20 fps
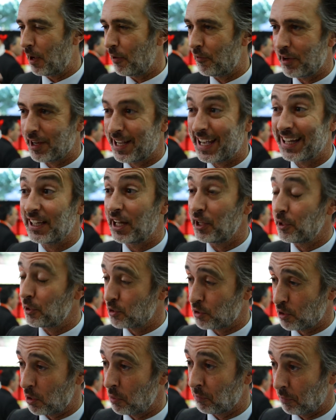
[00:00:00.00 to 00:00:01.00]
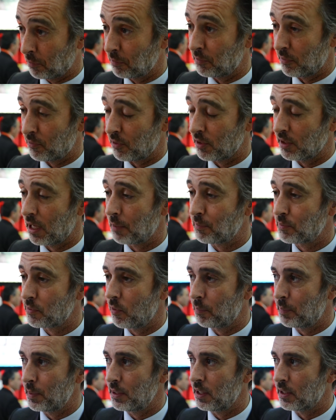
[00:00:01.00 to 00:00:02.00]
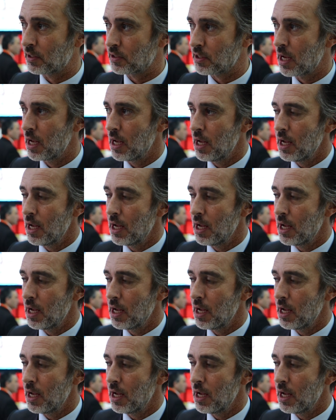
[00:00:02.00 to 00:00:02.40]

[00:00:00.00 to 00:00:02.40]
a kaleidoscope of different types of opinions.